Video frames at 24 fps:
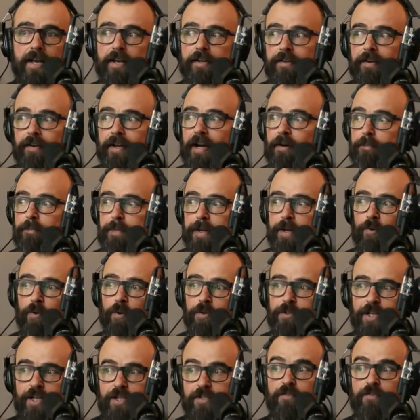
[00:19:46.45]
You got B-roll
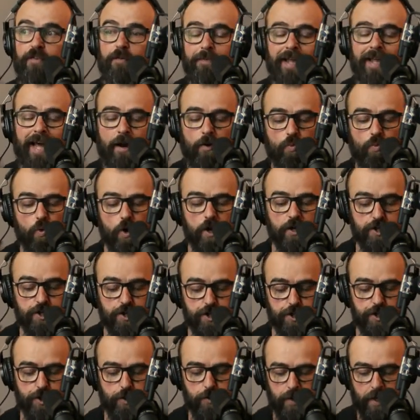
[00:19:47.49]
just from that one
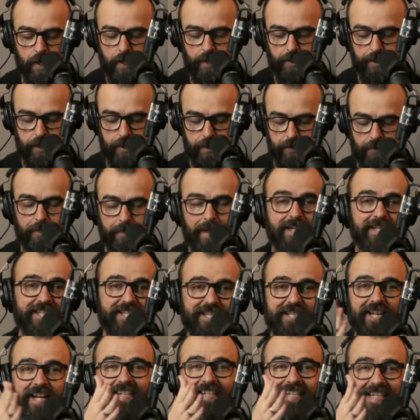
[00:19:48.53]
shoot, just from that
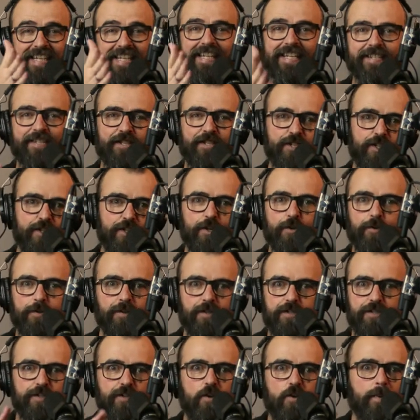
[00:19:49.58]
sun-kissed shoot.
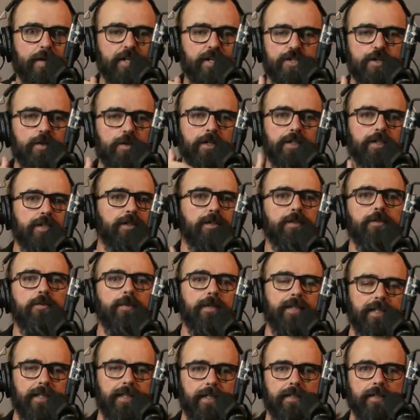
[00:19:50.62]
There's so much you can do
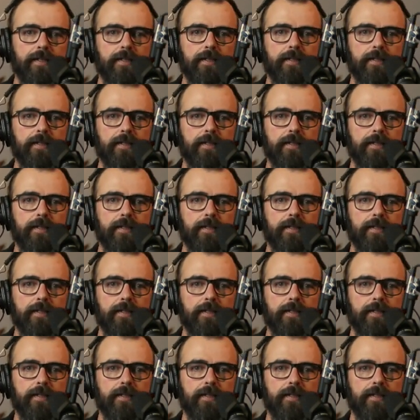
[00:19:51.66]
with it.